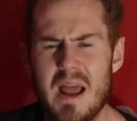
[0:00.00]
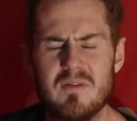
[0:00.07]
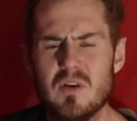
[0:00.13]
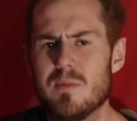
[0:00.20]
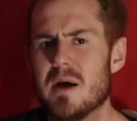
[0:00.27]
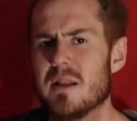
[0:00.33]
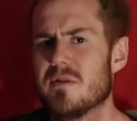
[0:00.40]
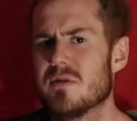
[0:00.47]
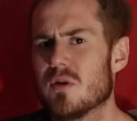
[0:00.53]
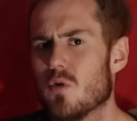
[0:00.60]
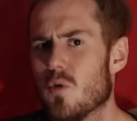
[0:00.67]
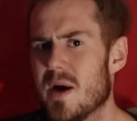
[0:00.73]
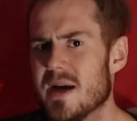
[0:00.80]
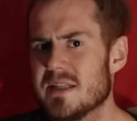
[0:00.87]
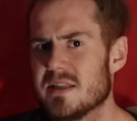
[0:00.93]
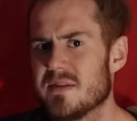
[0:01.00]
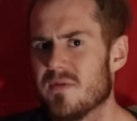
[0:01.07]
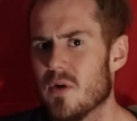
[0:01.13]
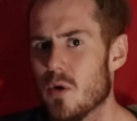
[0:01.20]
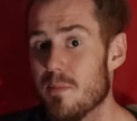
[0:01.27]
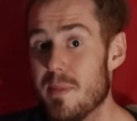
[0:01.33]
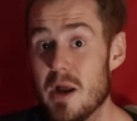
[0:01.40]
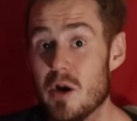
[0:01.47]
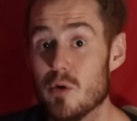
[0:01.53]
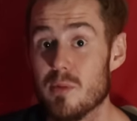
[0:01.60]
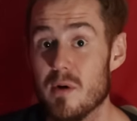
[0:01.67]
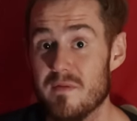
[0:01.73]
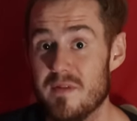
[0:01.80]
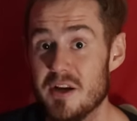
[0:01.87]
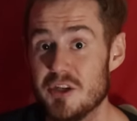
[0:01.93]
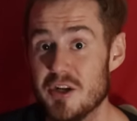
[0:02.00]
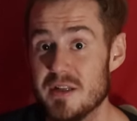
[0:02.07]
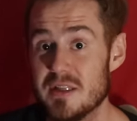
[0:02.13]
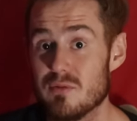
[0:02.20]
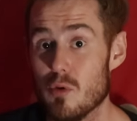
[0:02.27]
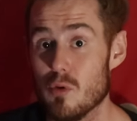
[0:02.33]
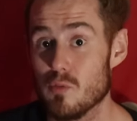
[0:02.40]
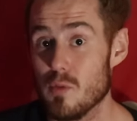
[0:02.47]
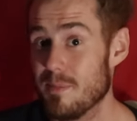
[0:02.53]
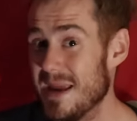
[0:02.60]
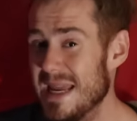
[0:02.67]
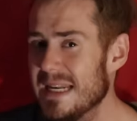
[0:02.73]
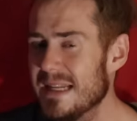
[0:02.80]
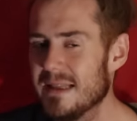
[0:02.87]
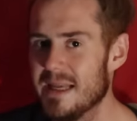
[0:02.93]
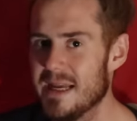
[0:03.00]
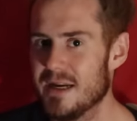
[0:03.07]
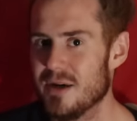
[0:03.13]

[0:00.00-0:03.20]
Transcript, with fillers: After Butler's requests for better provisions were repeatedly